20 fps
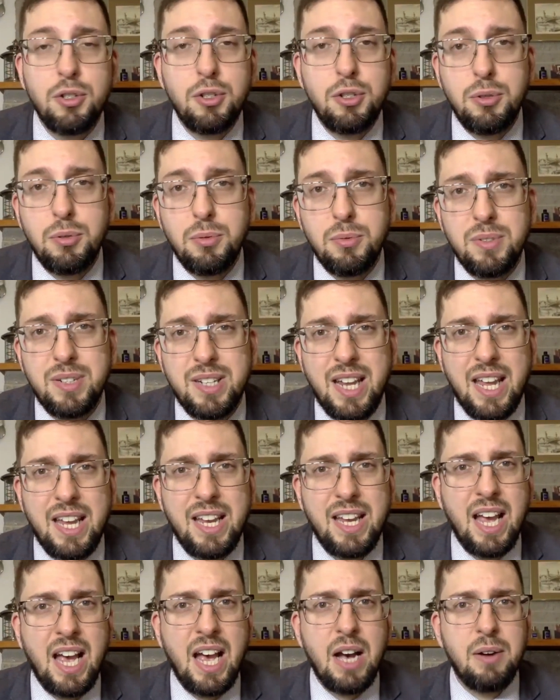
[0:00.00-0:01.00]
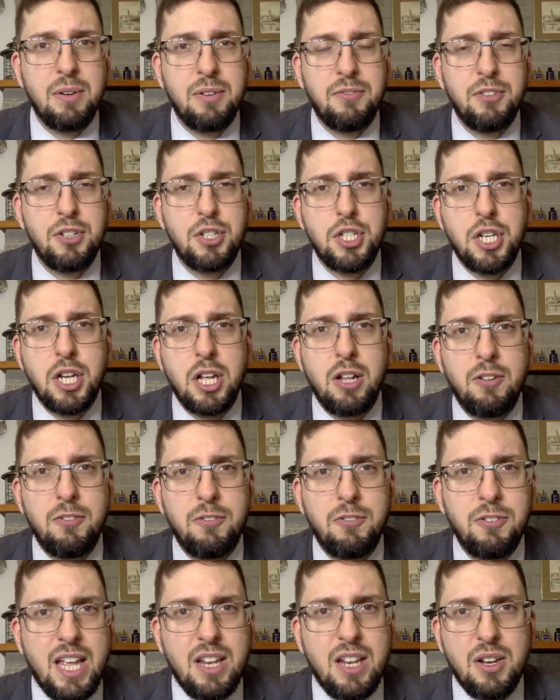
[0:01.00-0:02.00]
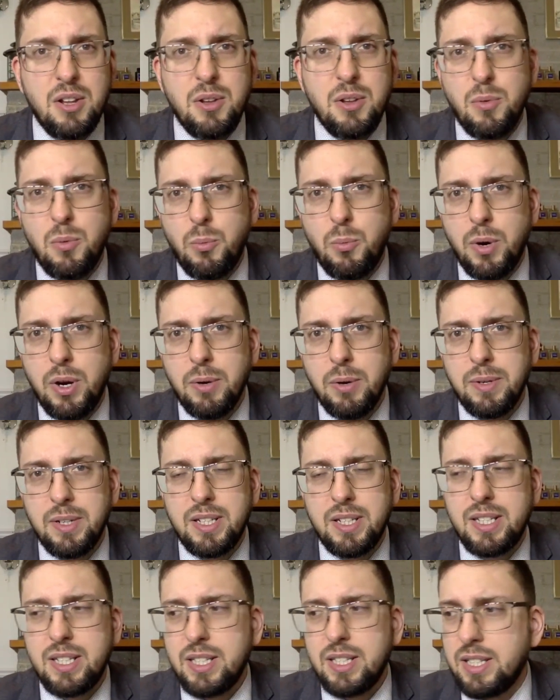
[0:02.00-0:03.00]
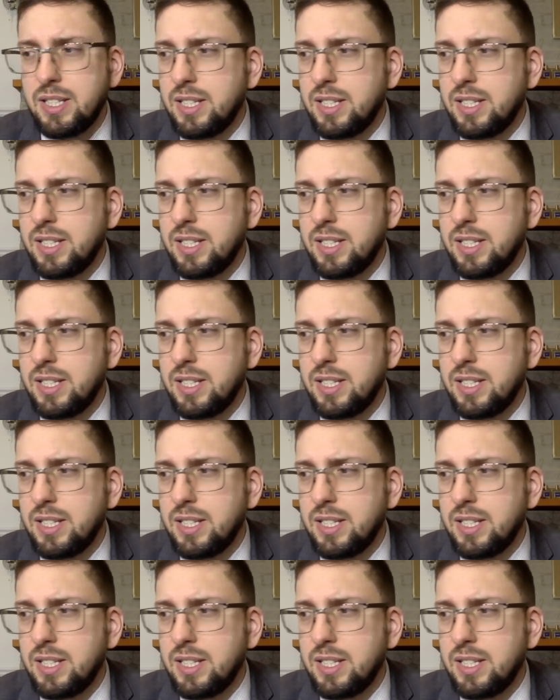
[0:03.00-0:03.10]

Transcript: to take out of the shelf and wear it